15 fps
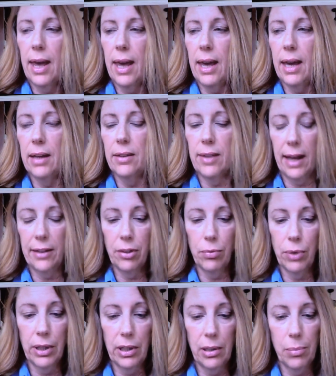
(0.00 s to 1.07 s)
And that's a
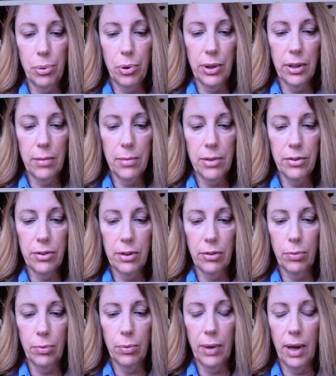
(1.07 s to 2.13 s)
really important commission
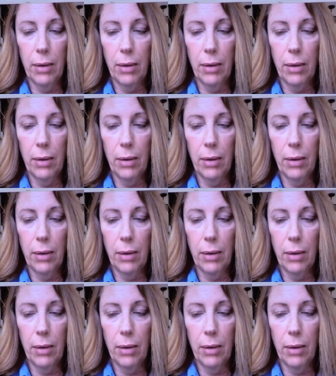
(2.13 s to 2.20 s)
as well.